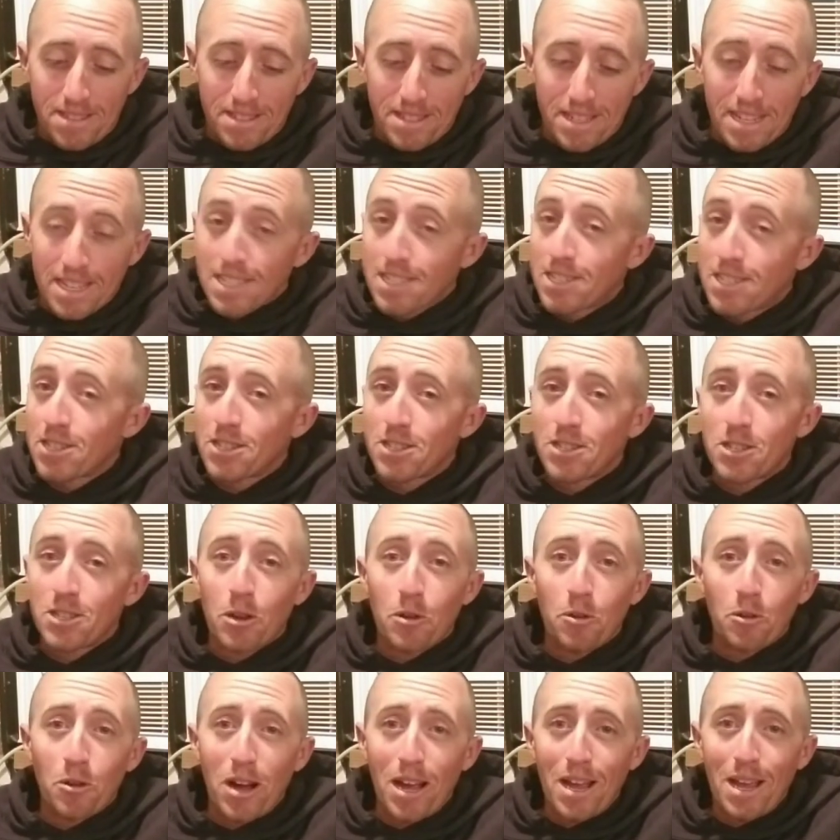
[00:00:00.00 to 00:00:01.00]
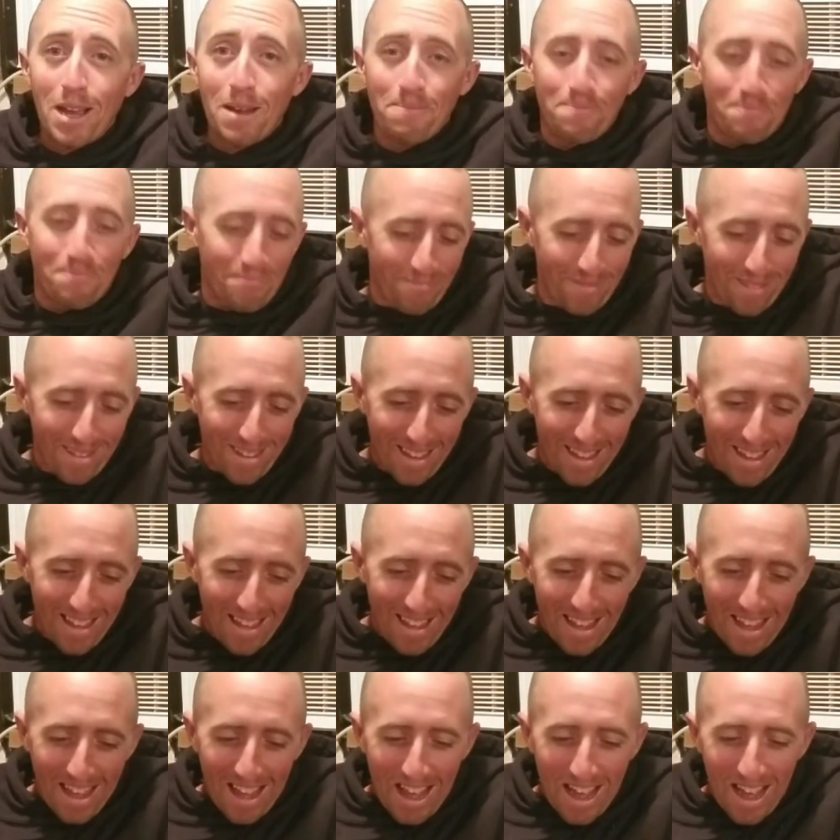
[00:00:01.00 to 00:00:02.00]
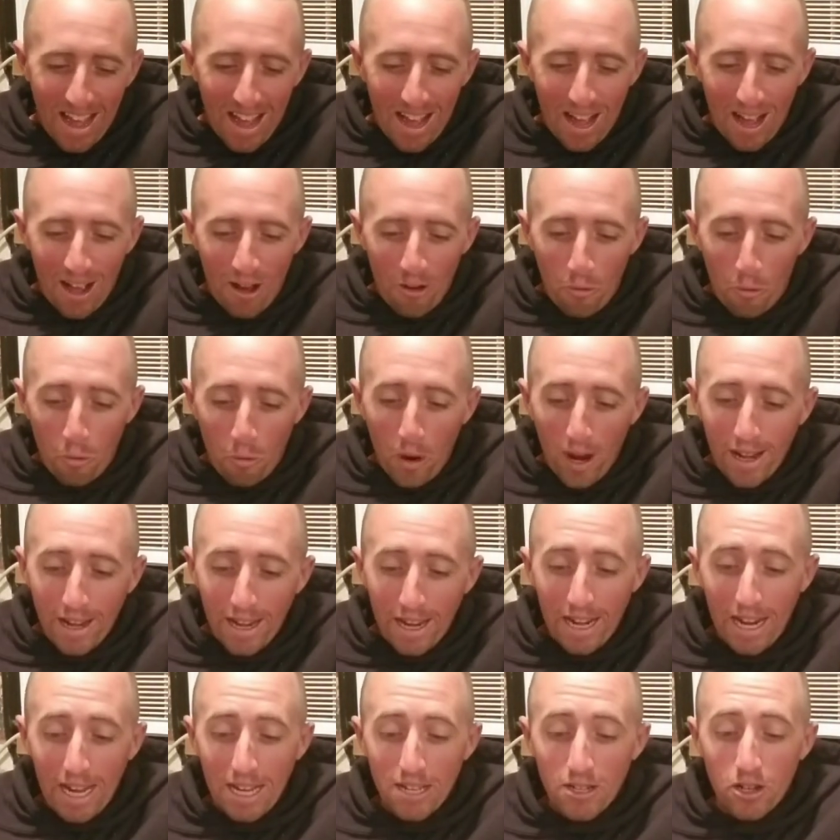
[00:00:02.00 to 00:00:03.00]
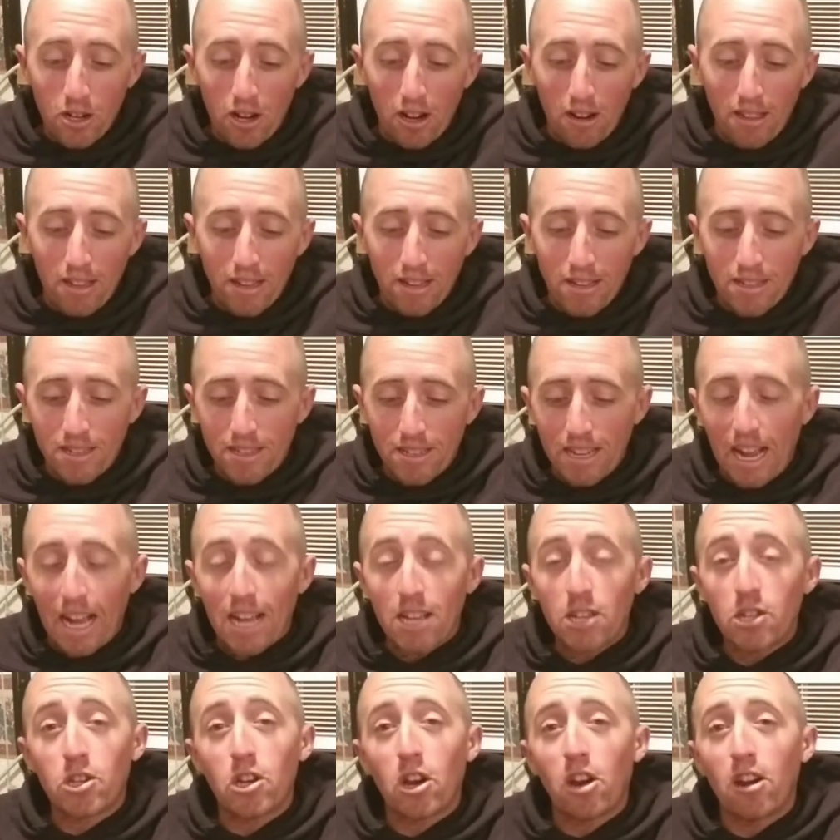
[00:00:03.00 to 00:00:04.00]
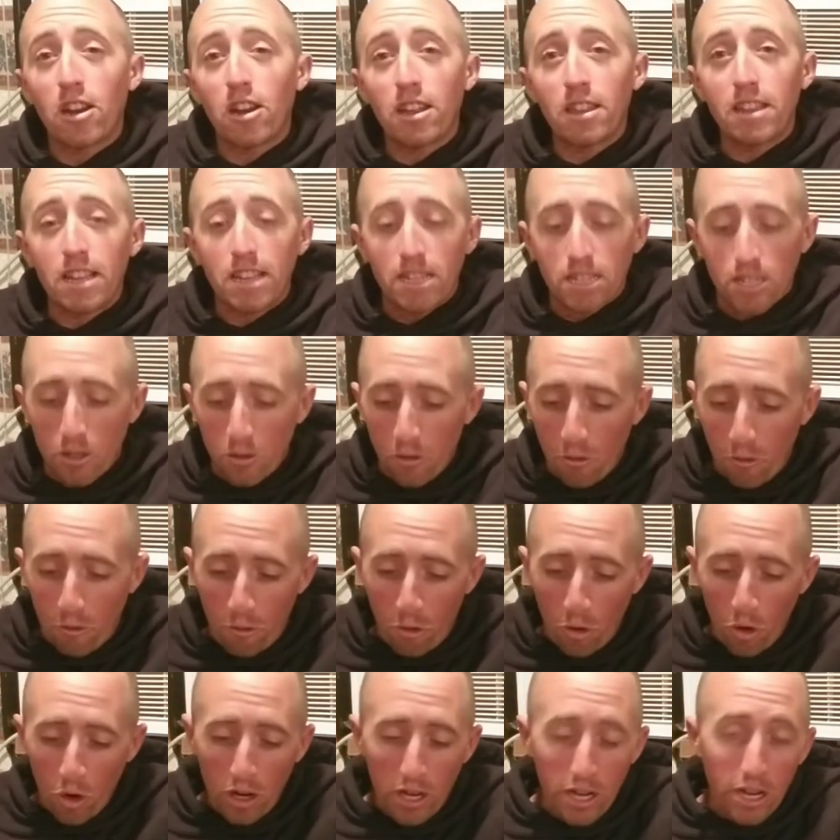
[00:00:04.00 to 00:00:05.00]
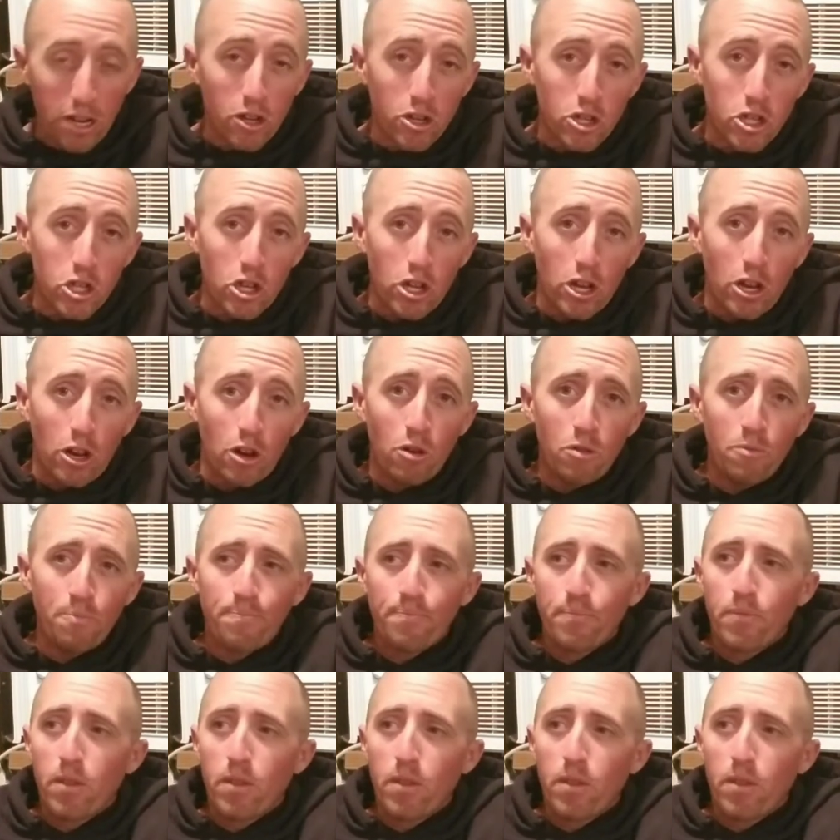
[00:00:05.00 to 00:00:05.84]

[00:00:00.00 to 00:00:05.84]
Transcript: it's just who I am. Uh, when did I start this? I started this four years ago.